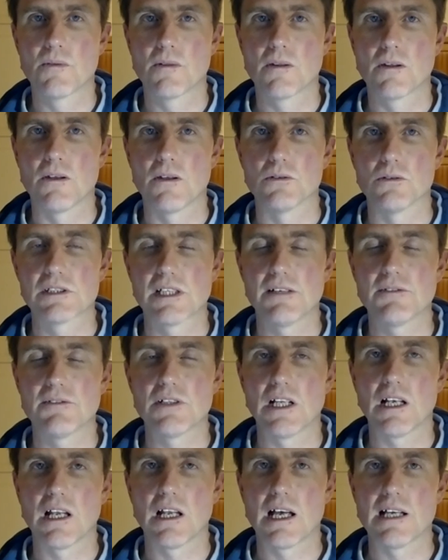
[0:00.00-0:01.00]
Your
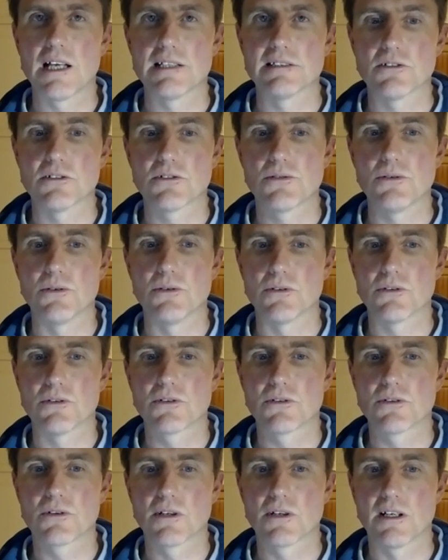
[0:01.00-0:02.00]
safety lies in truth
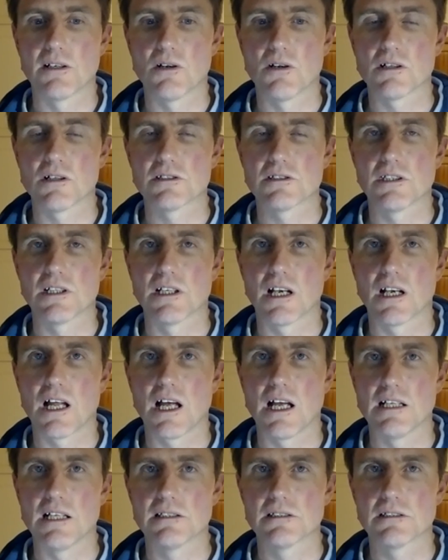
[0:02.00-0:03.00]
and not in
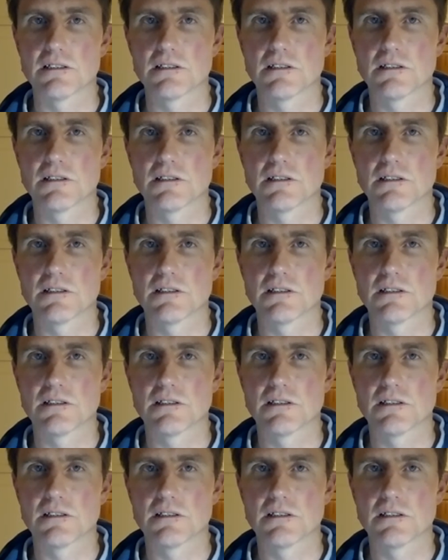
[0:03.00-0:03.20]
lies.